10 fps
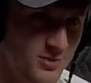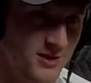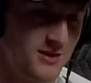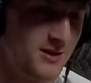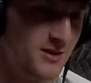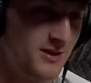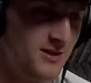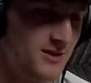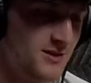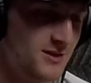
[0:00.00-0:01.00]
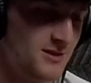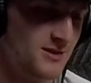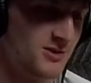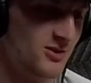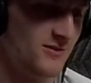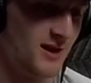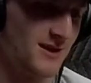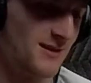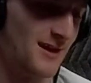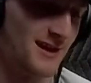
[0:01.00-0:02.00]
But, you know, I
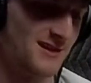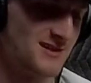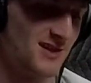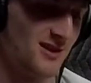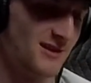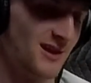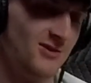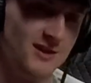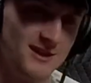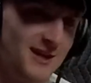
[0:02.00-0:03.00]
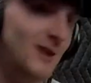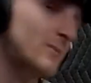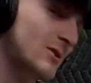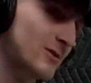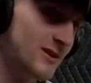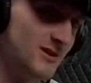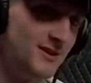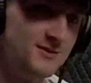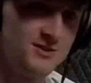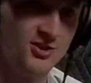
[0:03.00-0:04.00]
can't say right now, like, hey, I'm going to go get
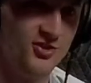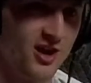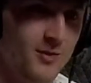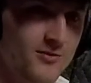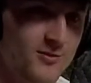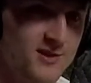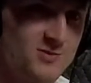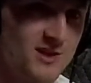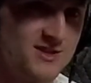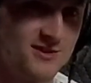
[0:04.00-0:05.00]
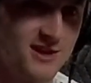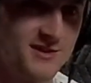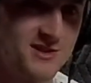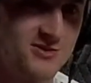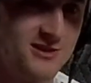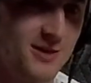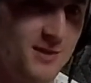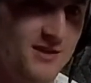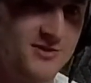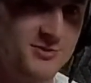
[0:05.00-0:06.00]
a job at First Western down the street. I'm
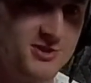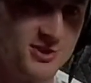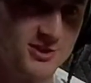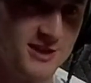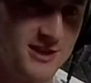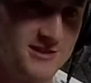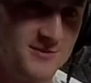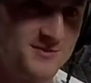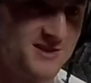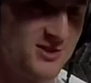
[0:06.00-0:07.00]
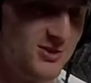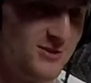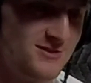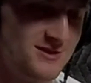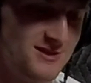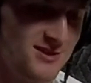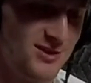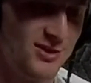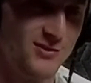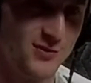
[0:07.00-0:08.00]
not too sure yet. I'm still
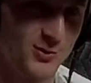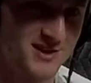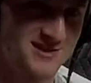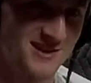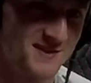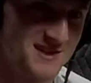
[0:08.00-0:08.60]
focused on